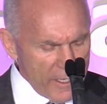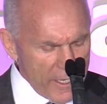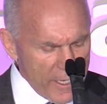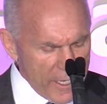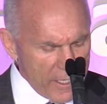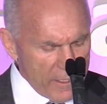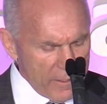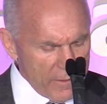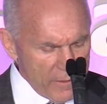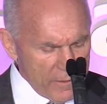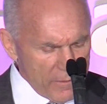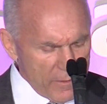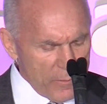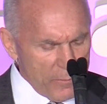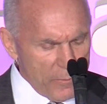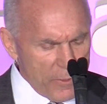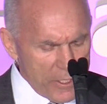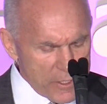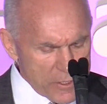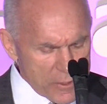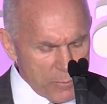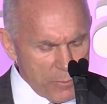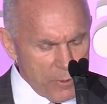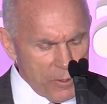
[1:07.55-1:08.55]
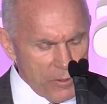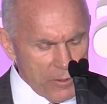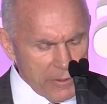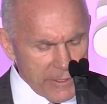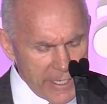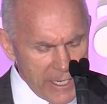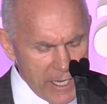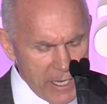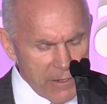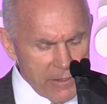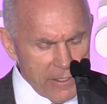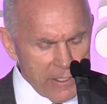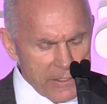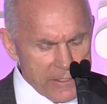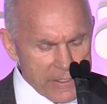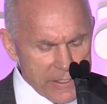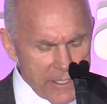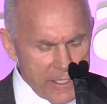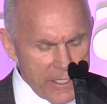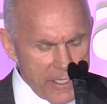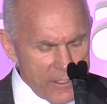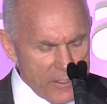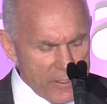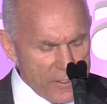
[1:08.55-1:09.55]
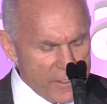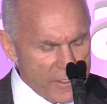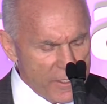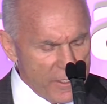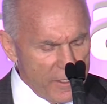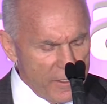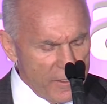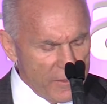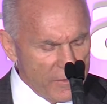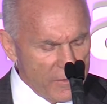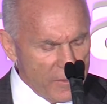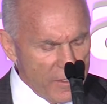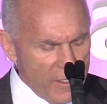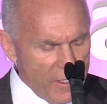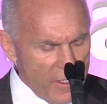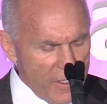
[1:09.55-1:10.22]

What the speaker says: at municipal, county, and state agencies,